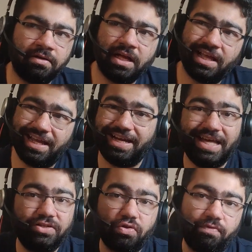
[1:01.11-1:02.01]
index
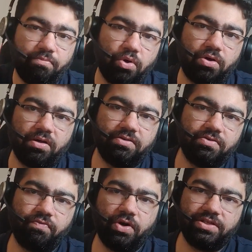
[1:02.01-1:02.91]
of a book. So for
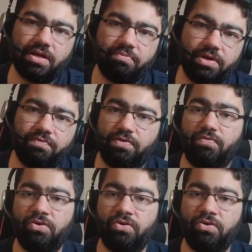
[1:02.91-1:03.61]
example, if you want to